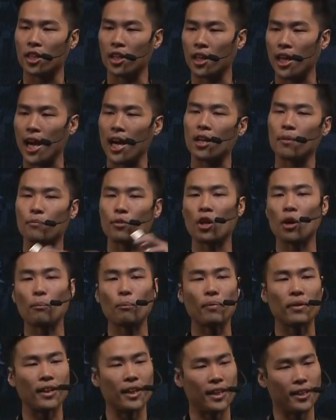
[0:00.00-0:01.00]
kind of
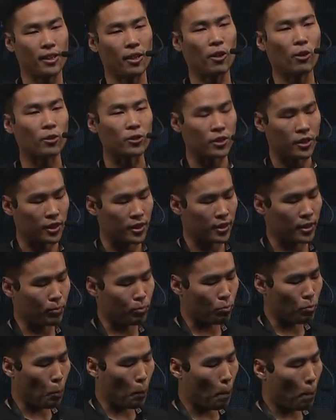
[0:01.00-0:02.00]
complete the whole system,